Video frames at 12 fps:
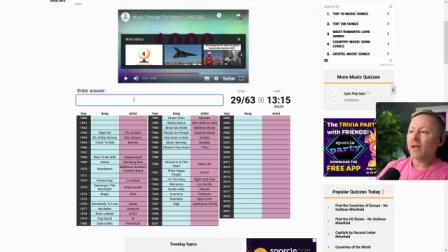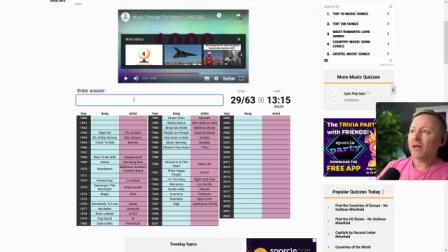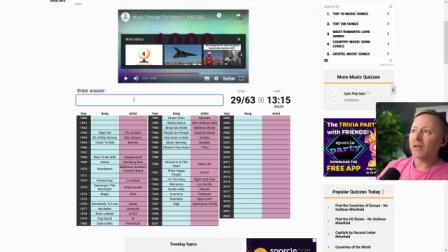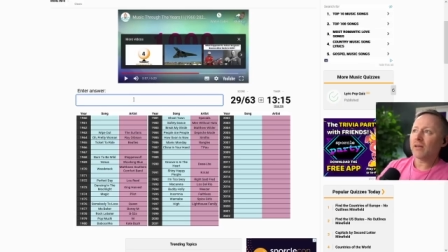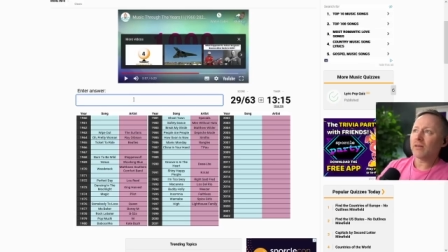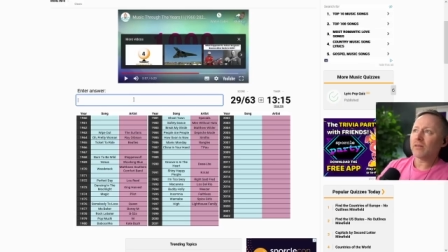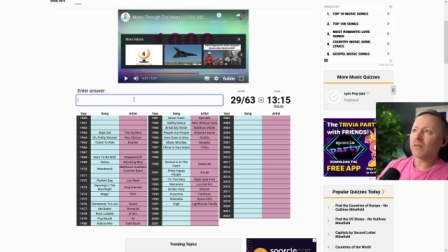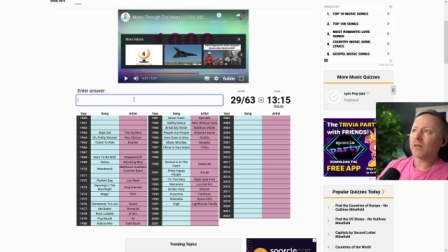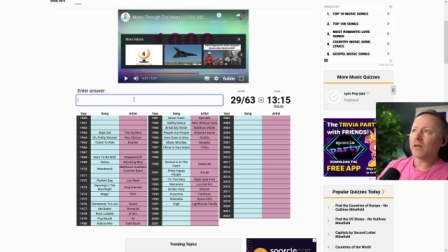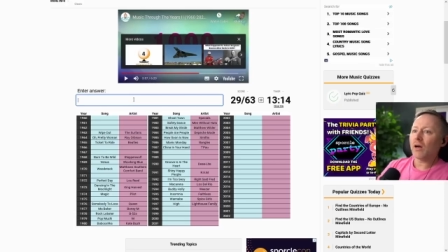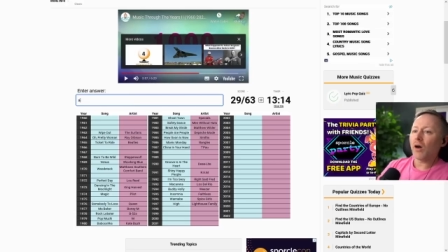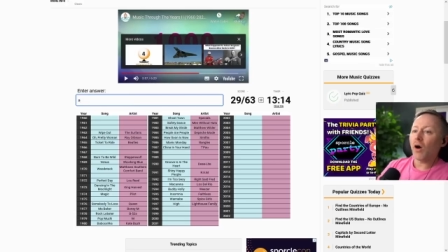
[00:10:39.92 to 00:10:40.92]
uh, your
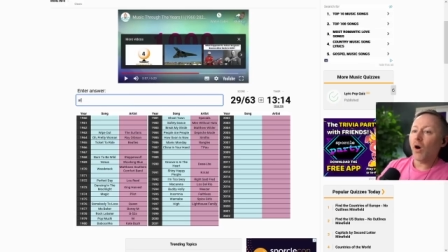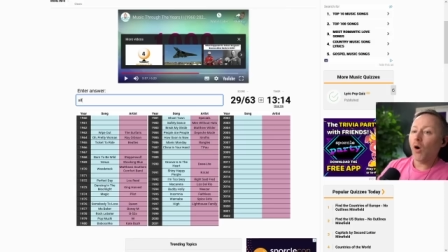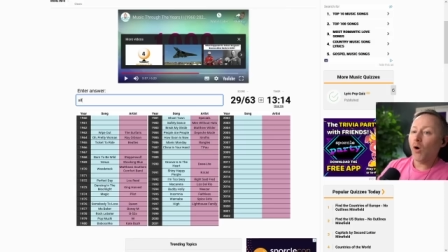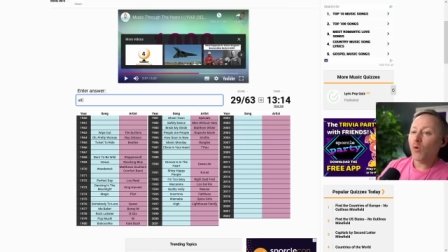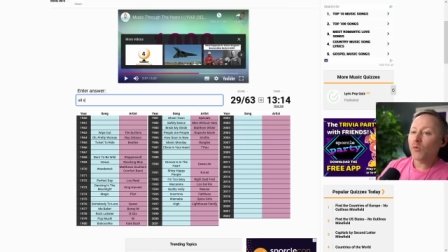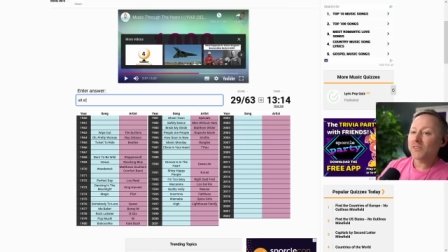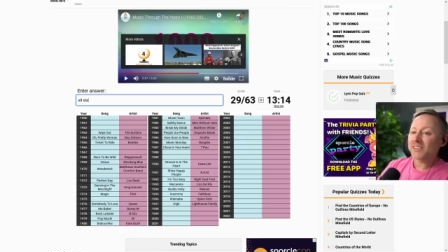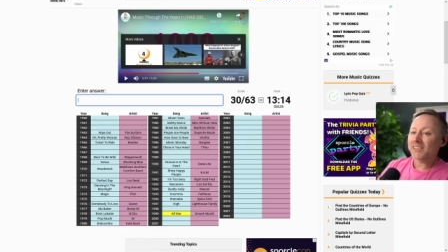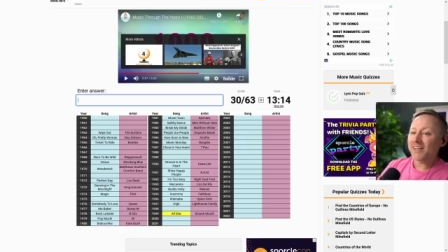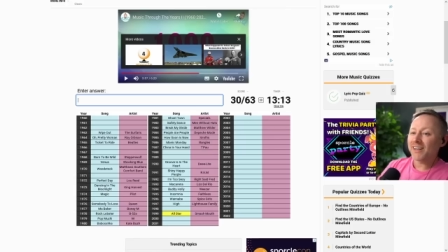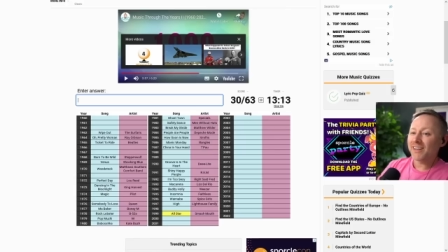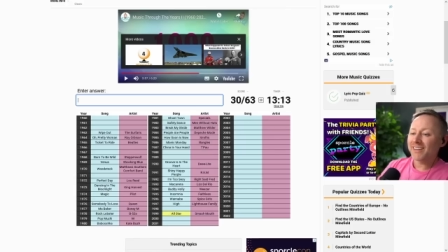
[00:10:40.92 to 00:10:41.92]
all
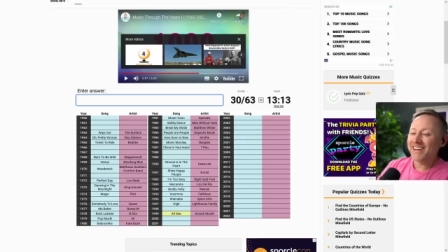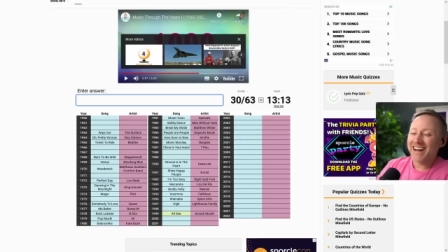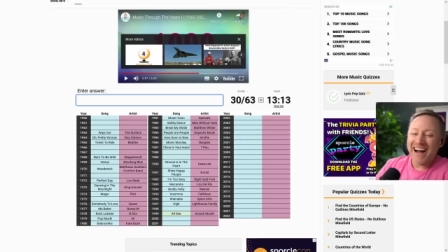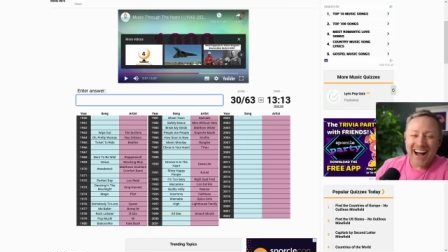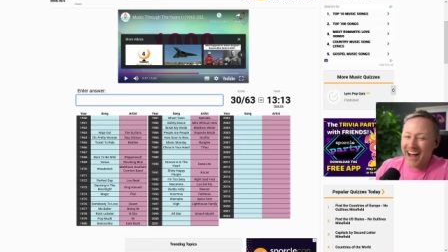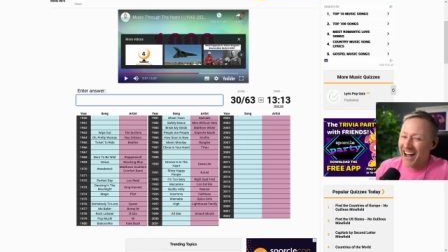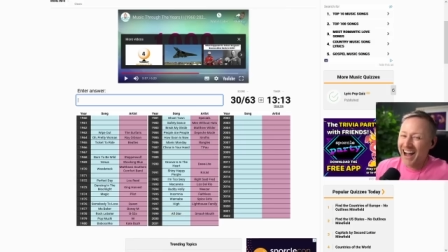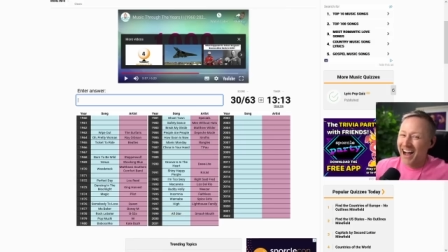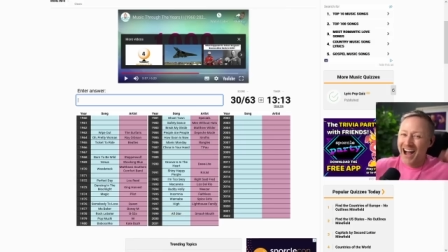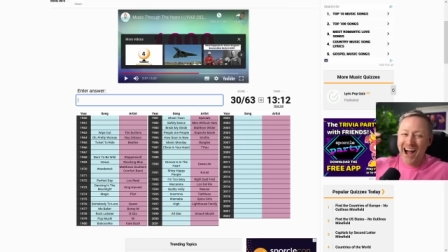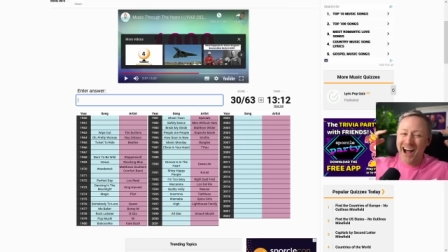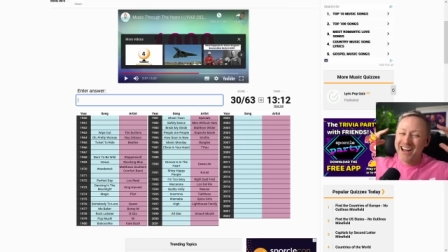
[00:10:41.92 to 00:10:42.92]
star?
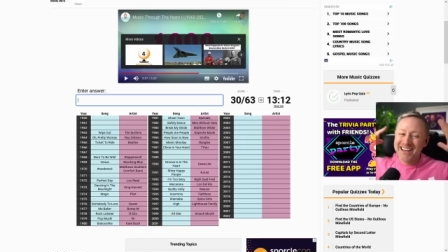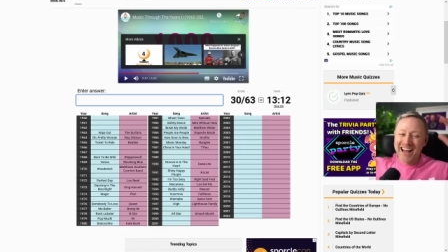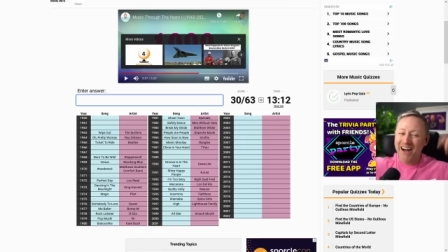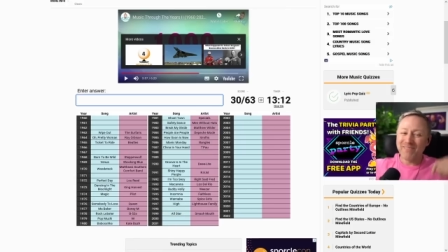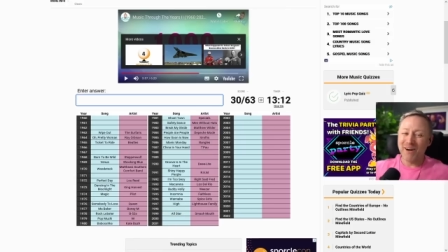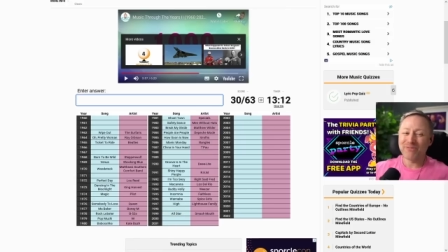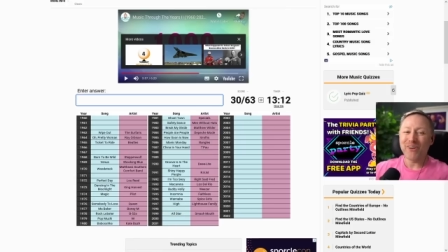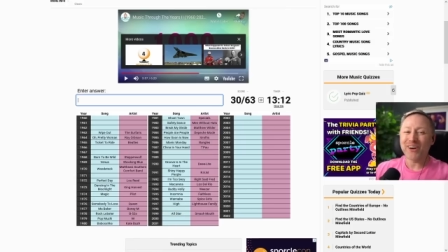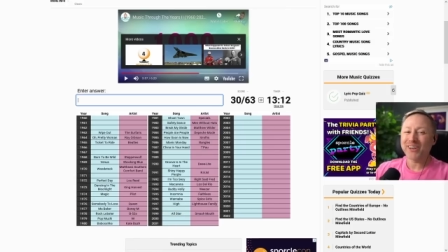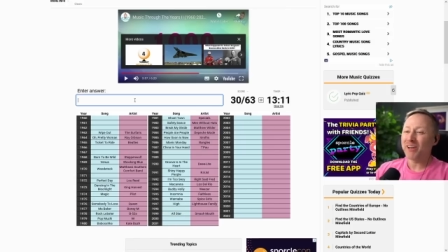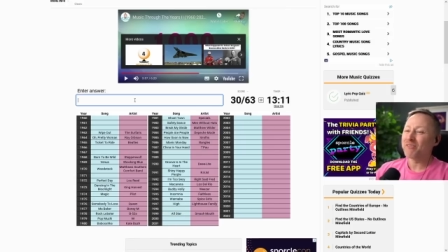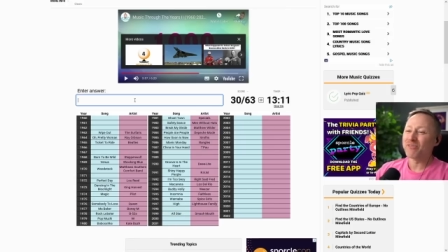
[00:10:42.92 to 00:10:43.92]
I'm a
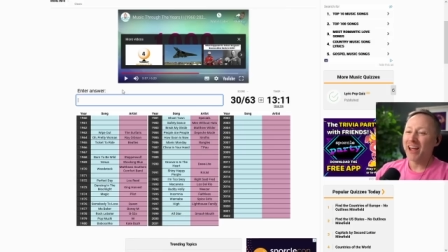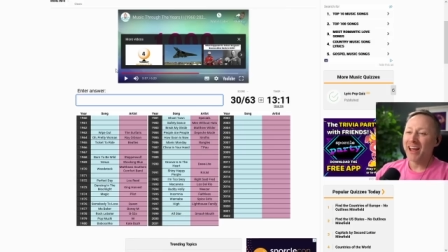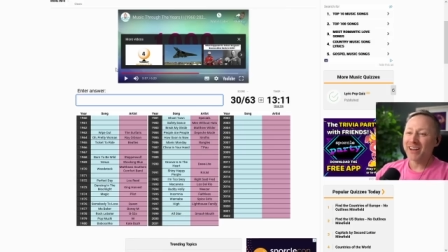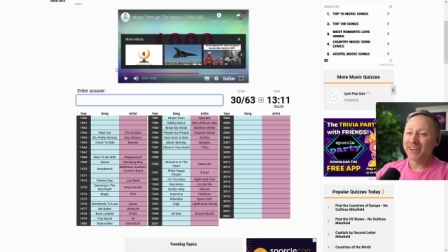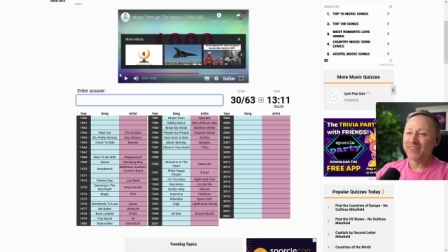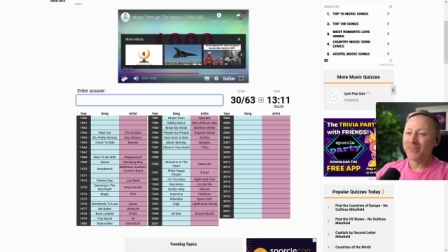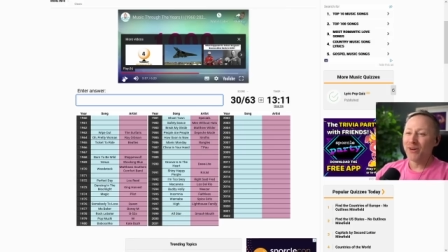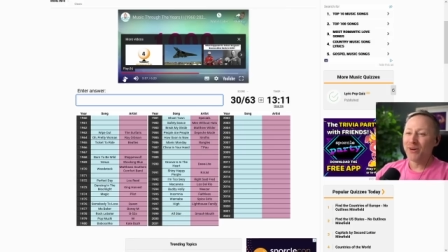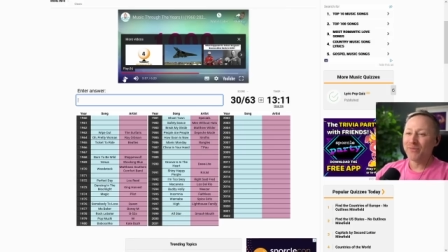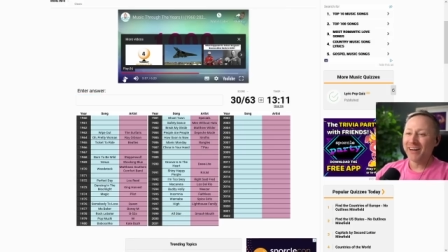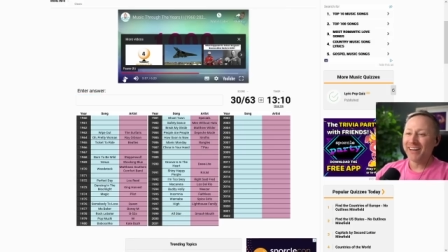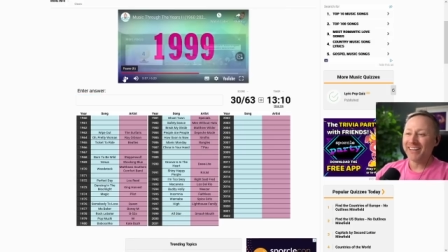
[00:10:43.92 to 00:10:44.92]
fucking veteran now,
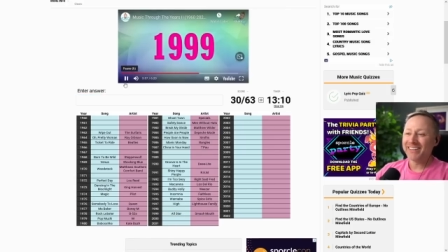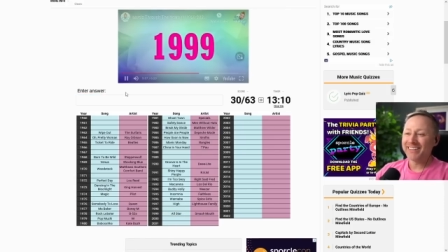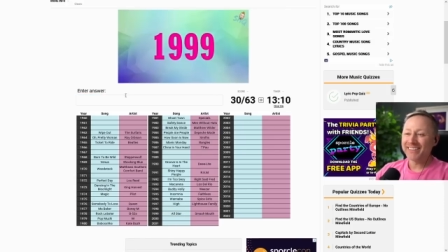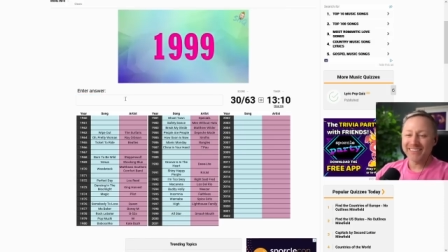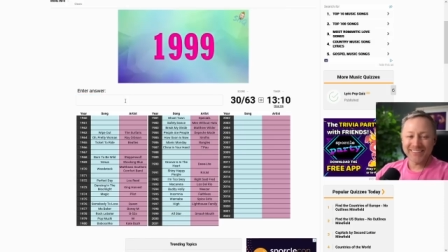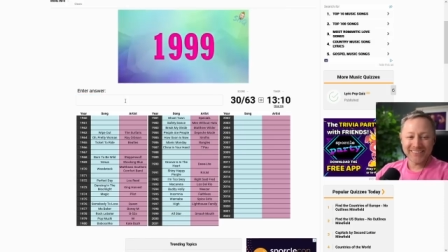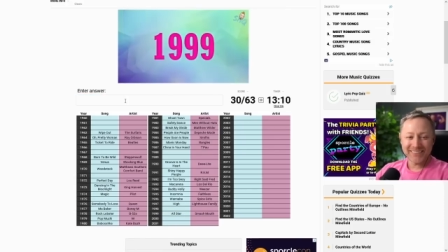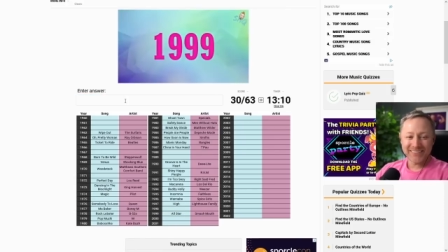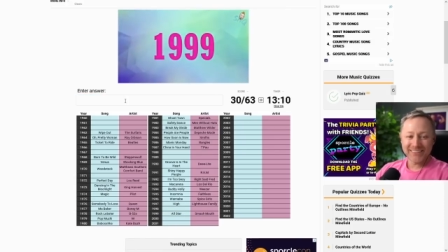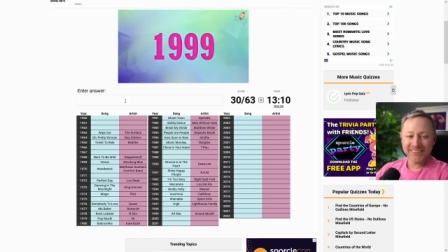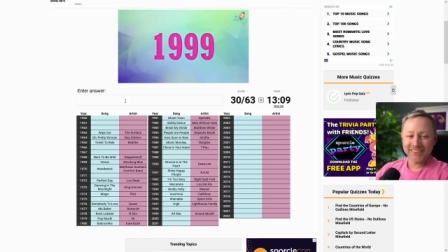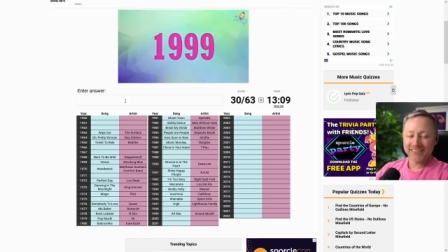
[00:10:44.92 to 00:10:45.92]
man. World
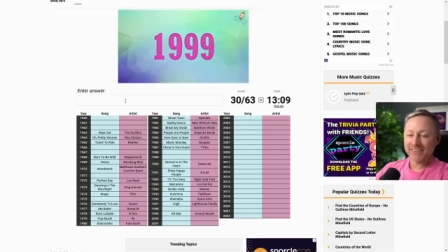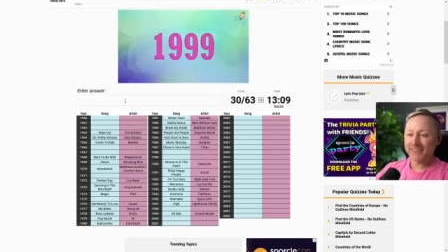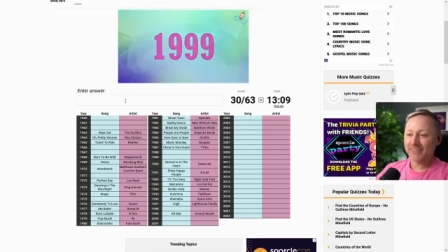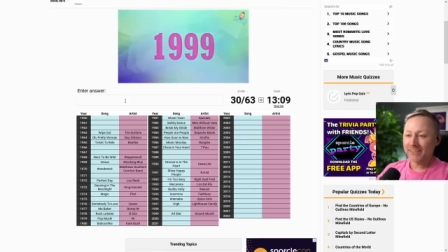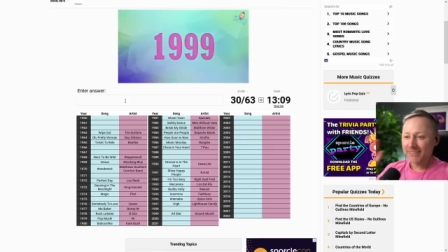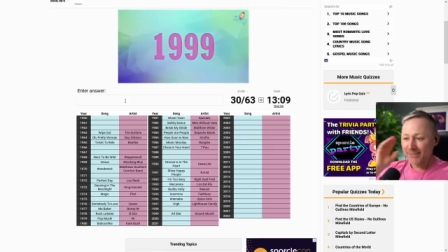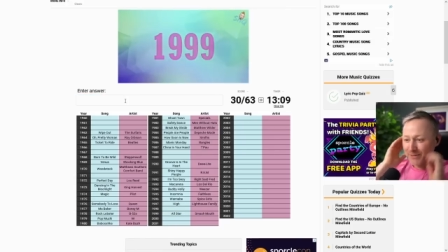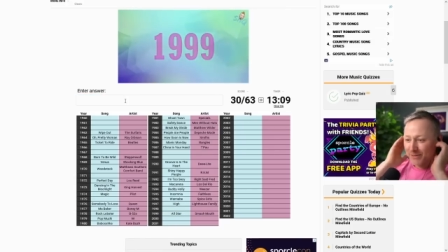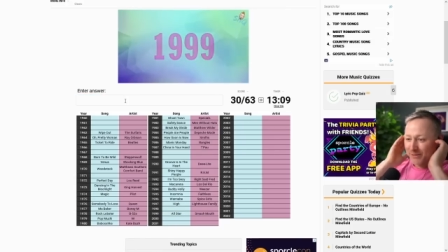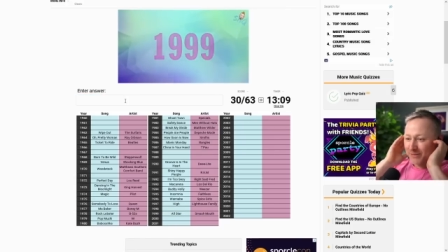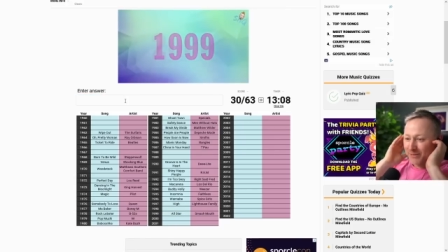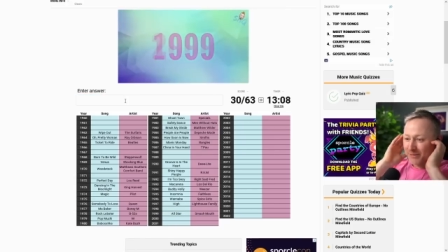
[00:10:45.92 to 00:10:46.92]
is gonna
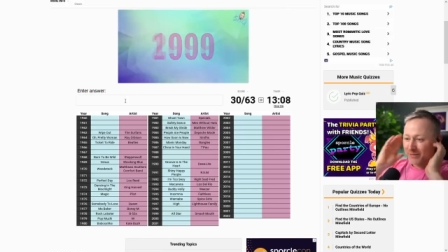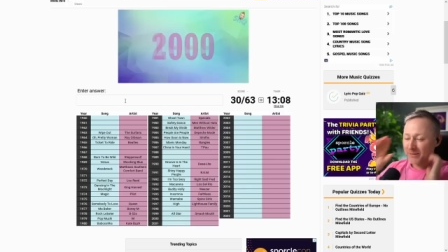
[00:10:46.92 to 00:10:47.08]
roll me.